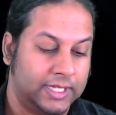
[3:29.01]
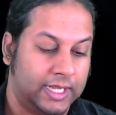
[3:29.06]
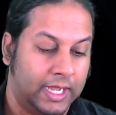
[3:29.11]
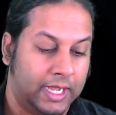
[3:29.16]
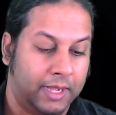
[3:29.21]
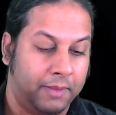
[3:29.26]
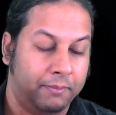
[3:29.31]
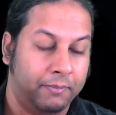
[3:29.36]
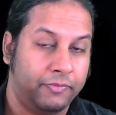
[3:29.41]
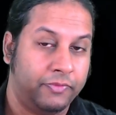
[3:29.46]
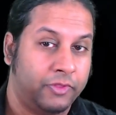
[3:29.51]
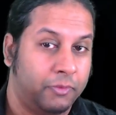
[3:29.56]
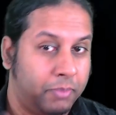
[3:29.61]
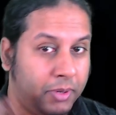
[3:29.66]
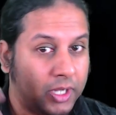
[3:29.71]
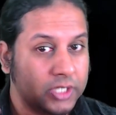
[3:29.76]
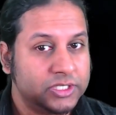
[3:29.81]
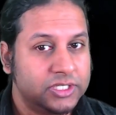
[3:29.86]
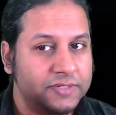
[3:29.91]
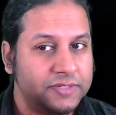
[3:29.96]
The
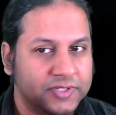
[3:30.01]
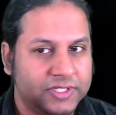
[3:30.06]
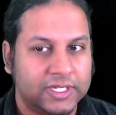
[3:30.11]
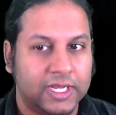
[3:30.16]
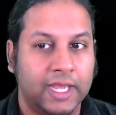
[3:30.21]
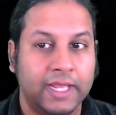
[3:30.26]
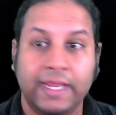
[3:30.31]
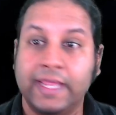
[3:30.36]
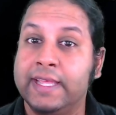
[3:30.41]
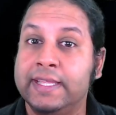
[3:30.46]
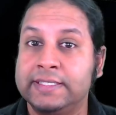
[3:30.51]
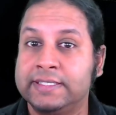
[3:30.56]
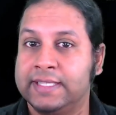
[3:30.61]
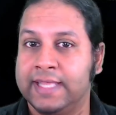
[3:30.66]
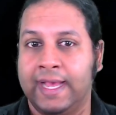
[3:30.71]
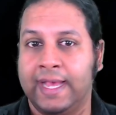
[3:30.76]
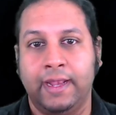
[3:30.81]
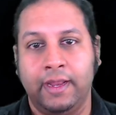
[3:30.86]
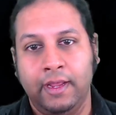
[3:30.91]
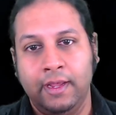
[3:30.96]
positive side is
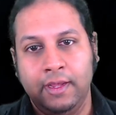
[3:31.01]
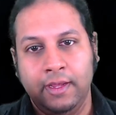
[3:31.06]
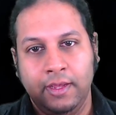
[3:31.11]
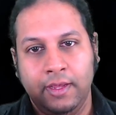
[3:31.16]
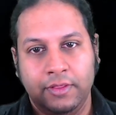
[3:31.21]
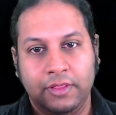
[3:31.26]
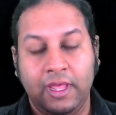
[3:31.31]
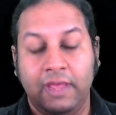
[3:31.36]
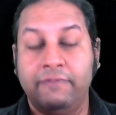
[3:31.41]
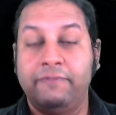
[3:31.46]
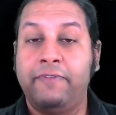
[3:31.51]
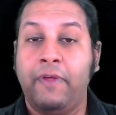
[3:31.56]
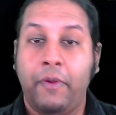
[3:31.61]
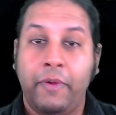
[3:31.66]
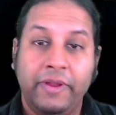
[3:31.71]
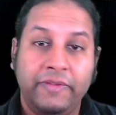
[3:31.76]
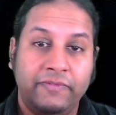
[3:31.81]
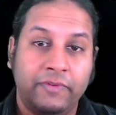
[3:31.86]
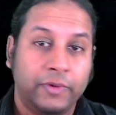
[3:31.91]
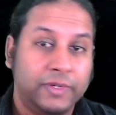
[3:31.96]
that they're
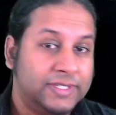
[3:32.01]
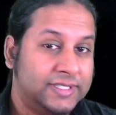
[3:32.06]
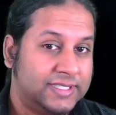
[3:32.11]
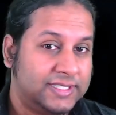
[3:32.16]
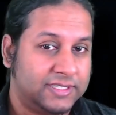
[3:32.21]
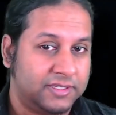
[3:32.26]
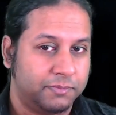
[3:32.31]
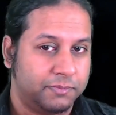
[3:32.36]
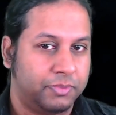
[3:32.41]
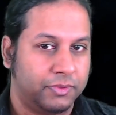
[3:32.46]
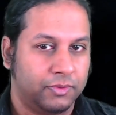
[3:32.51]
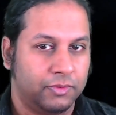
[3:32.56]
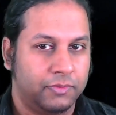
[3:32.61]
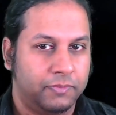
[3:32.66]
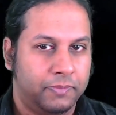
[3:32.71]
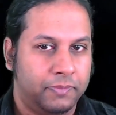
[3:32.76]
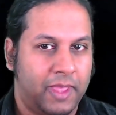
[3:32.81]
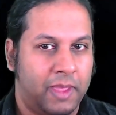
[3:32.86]
very, very simple.